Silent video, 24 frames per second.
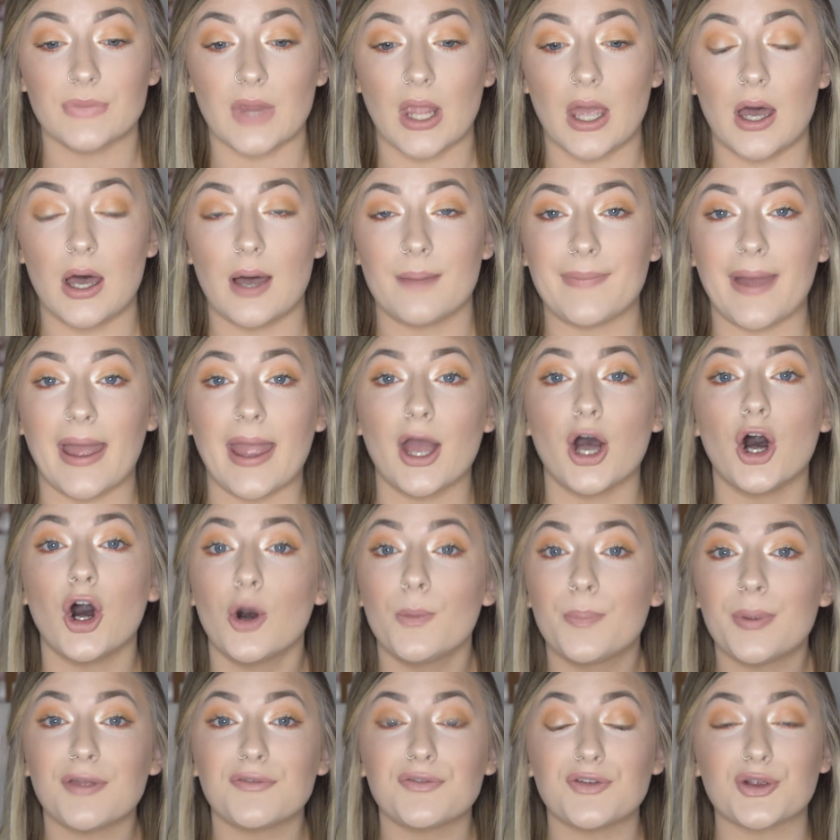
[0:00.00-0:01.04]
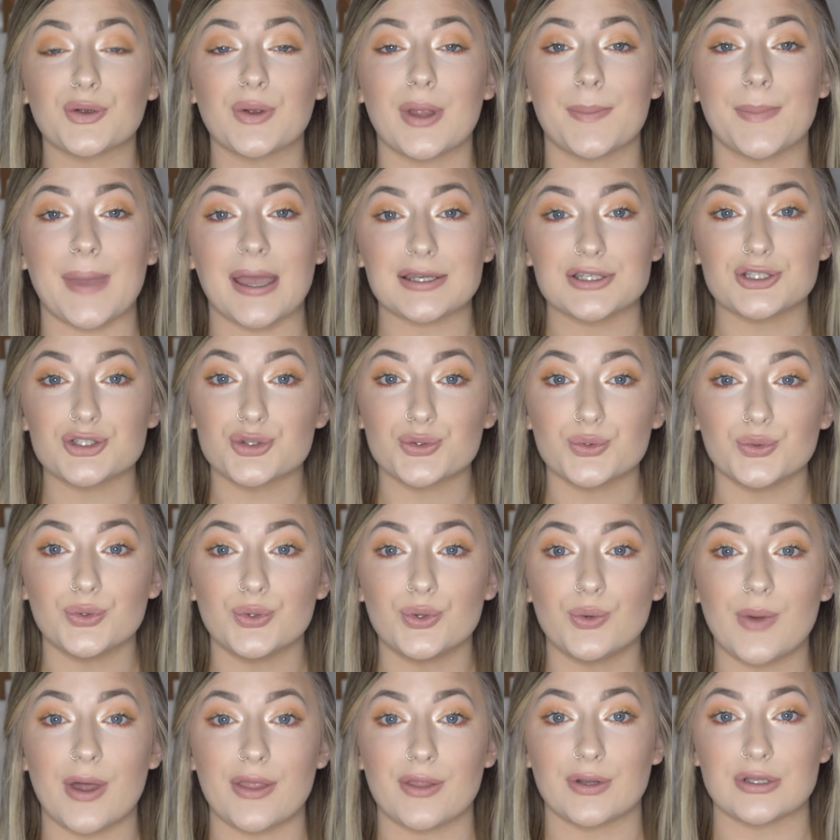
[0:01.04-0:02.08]
I hope if you're going back to
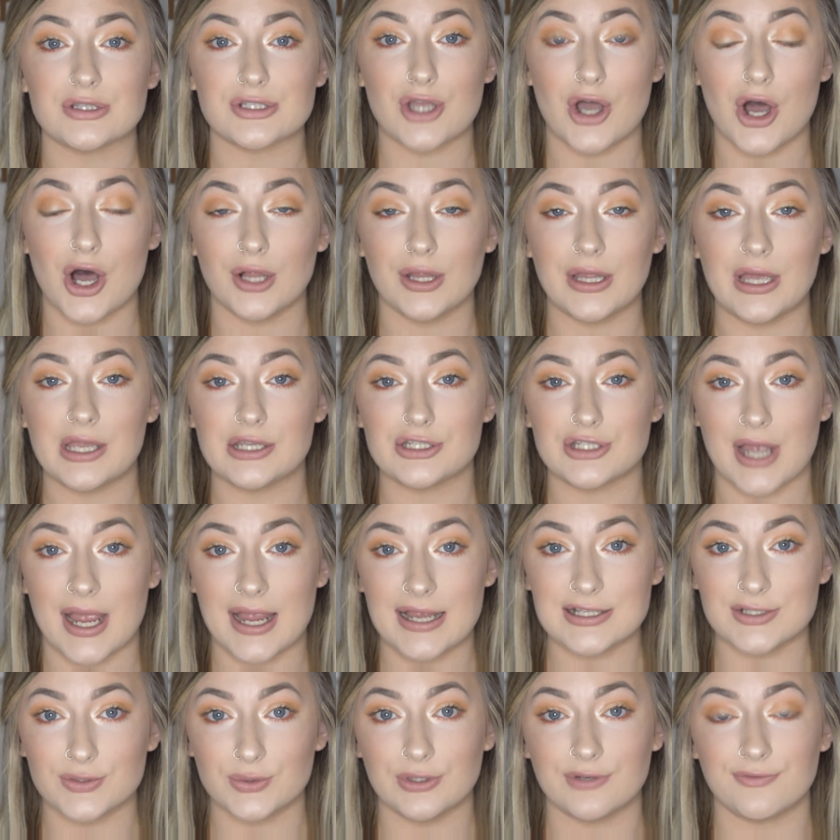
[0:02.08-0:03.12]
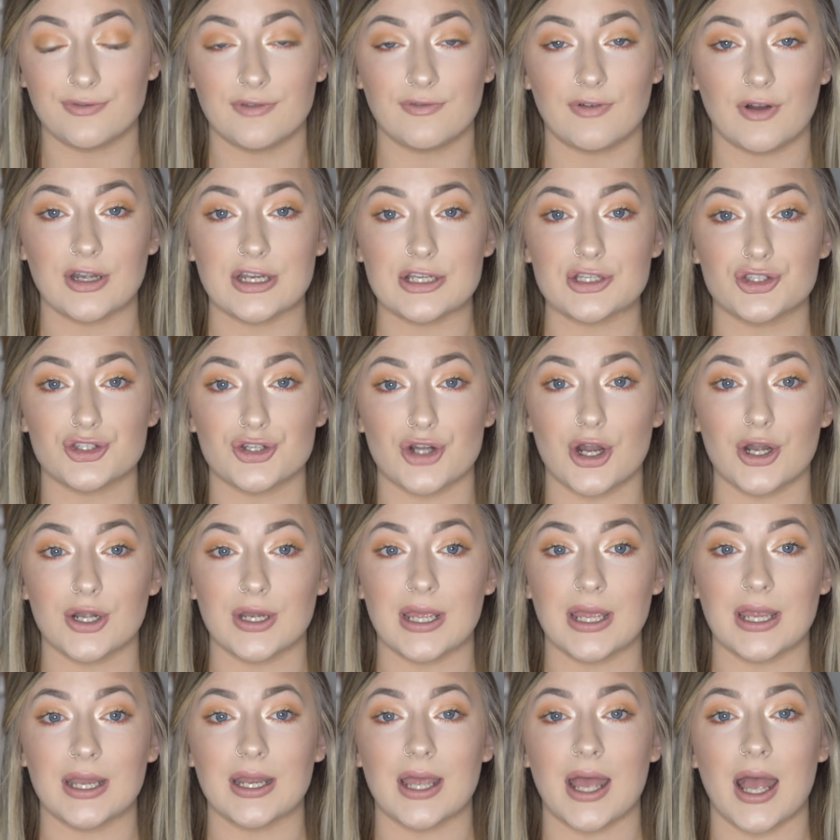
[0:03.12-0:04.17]
school, whether it's college, high school, if you've already
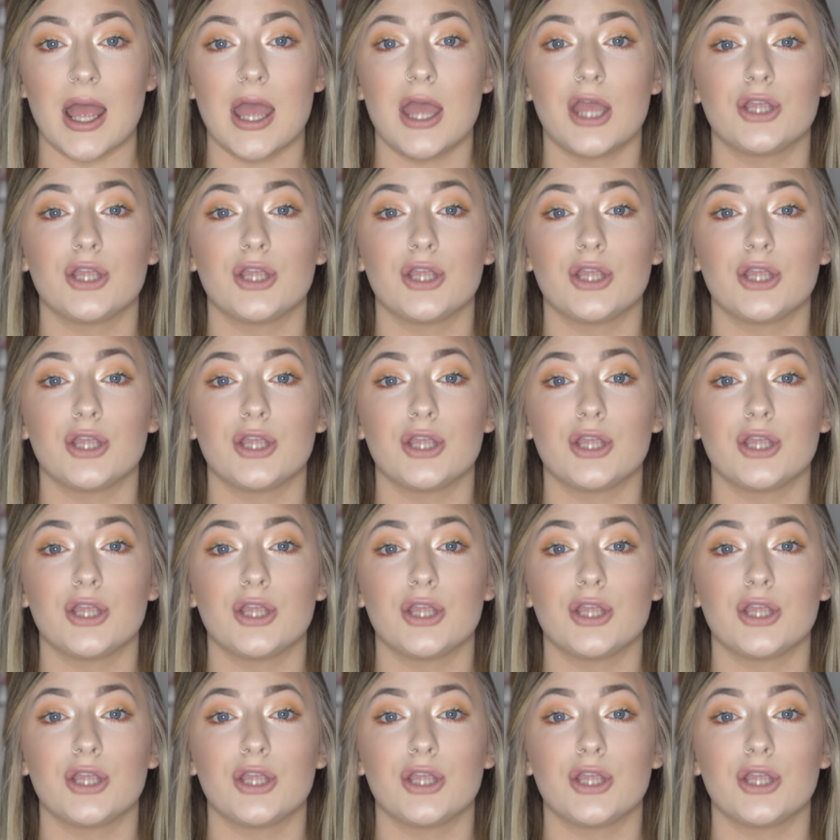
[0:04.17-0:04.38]
started,